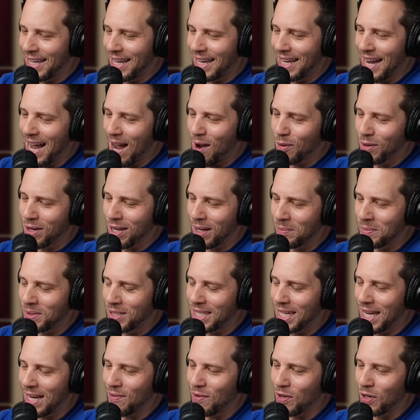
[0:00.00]
And then out
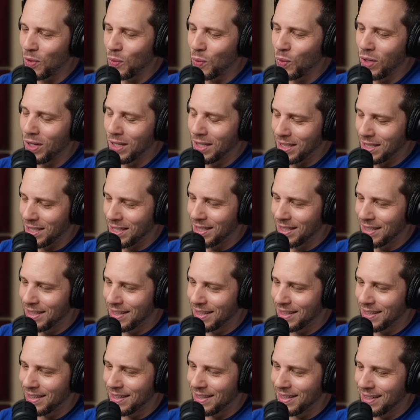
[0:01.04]
comes Xavier Woods.
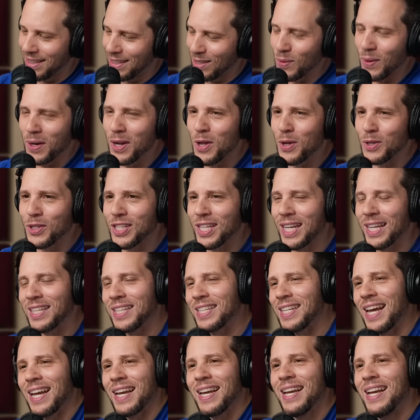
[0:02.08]
It's one of those
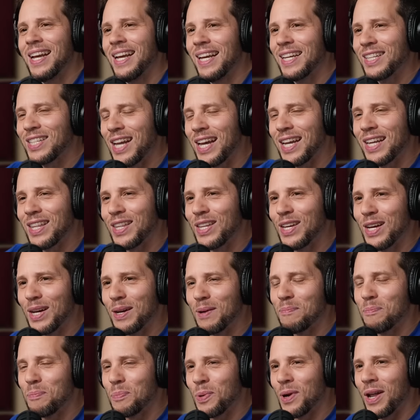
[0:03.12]
things. It's like it's like
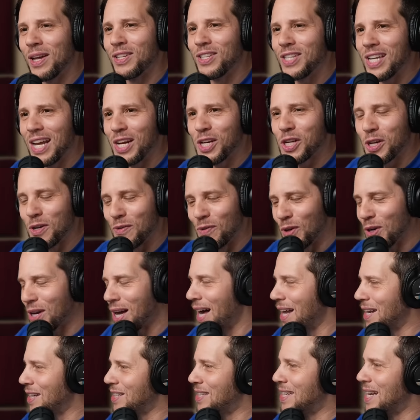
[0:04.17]
the pronunciation of
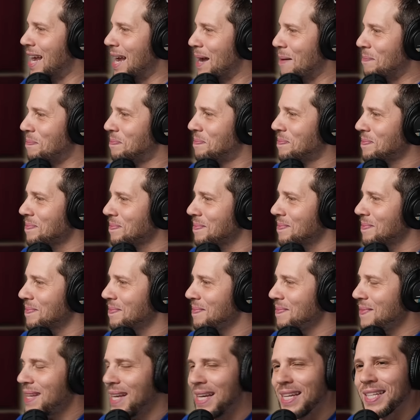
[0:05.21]
Okada's name.
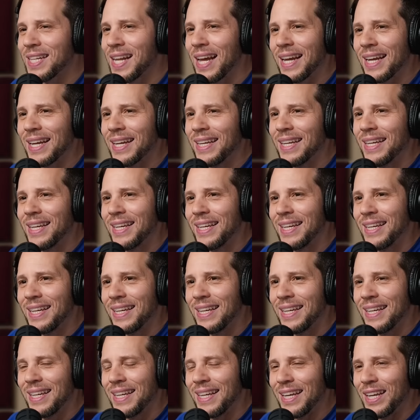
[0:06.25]
It's like
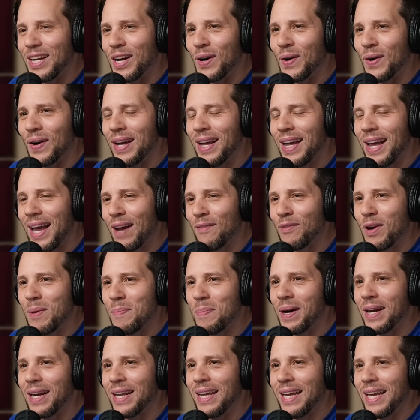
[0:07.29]
you know,
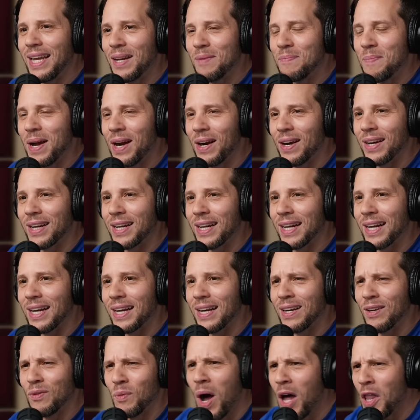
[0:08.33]
everybody in
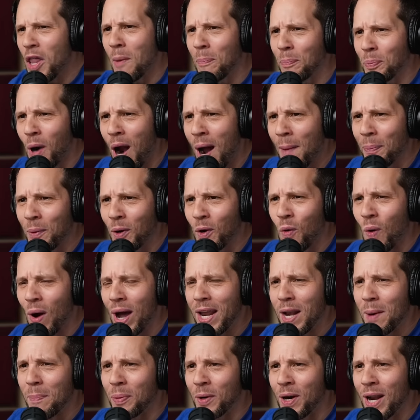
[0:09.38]
America, well, the proper
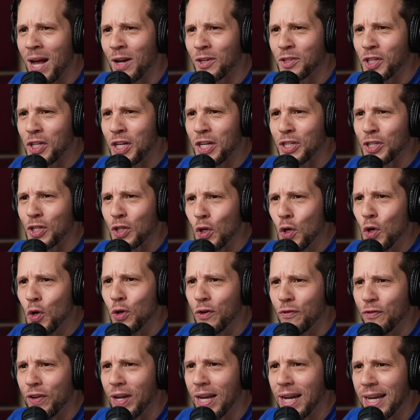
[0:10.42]
way to pronounce it is
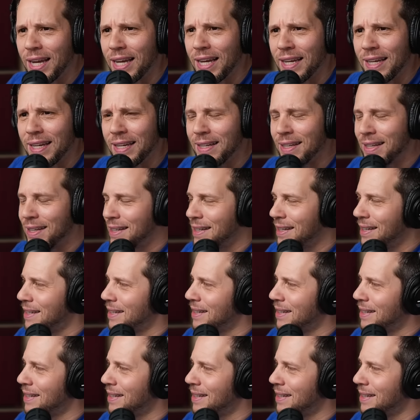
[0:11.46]
Ludwig.